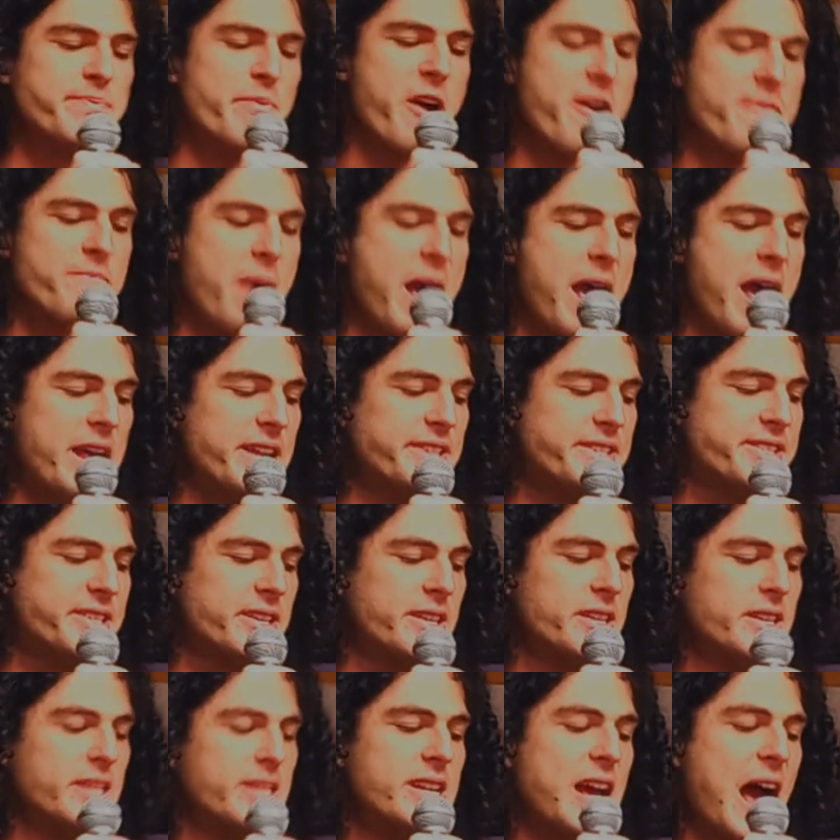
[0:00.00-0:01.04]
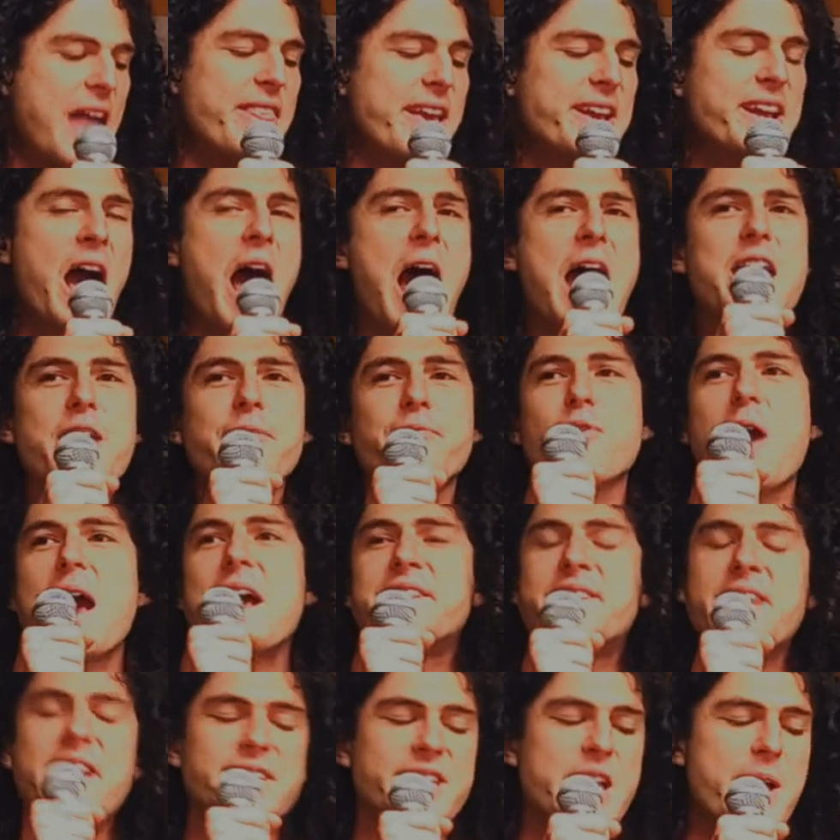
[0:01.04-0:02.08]
movement, and the kind of
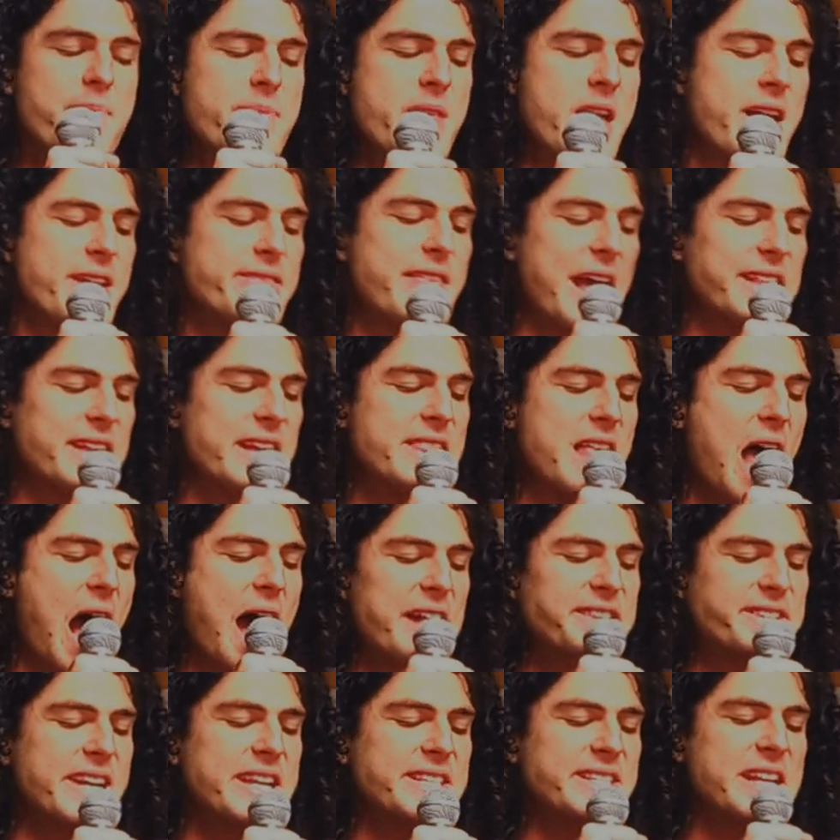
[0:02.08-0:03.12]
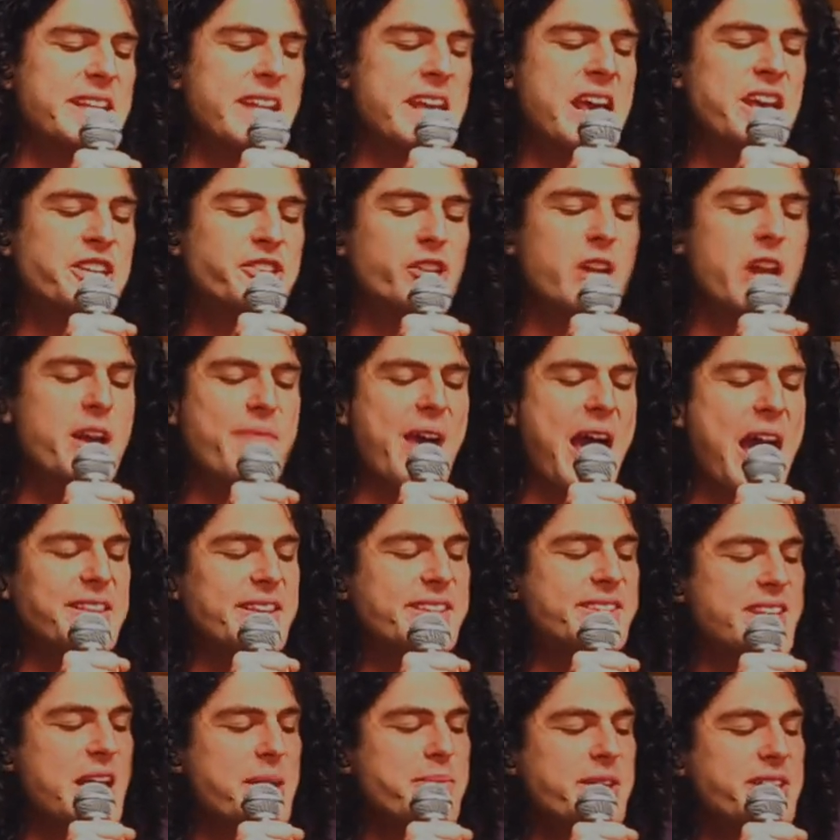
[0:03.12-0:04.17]
racism that the Nazis and the history of
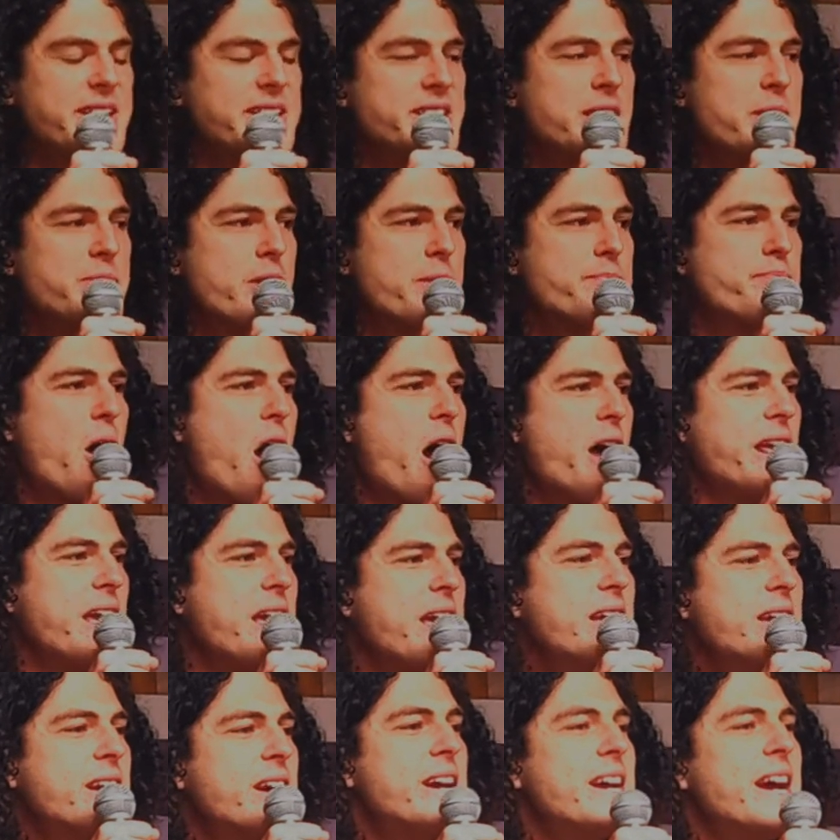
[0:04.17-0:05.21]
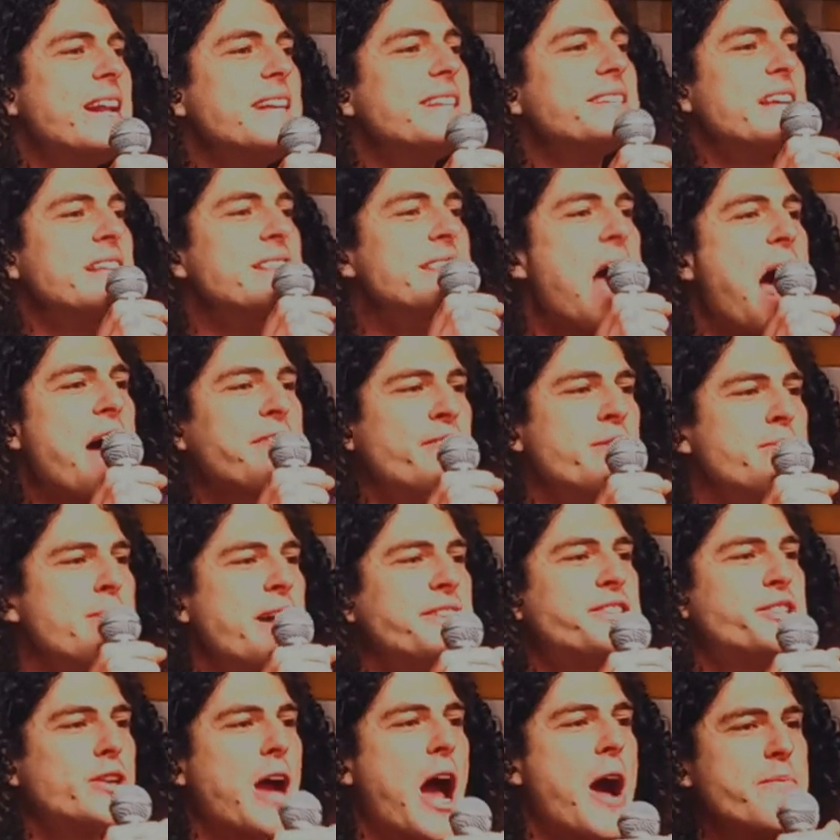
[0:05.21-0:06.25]
anti-Semitism embody, it is
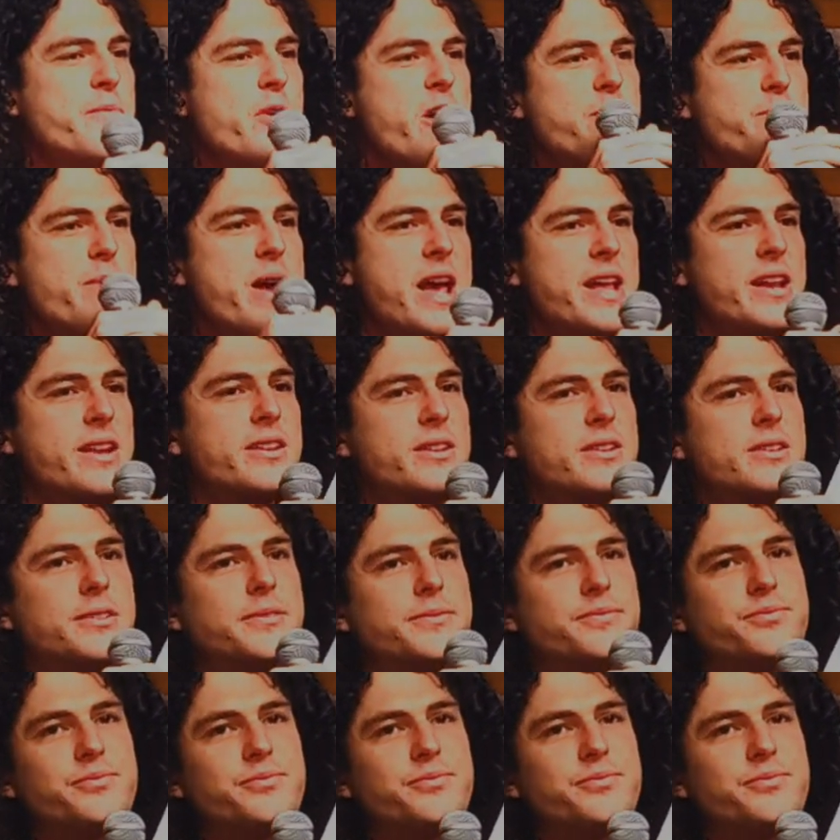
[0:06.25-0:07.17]
anathema to our movement.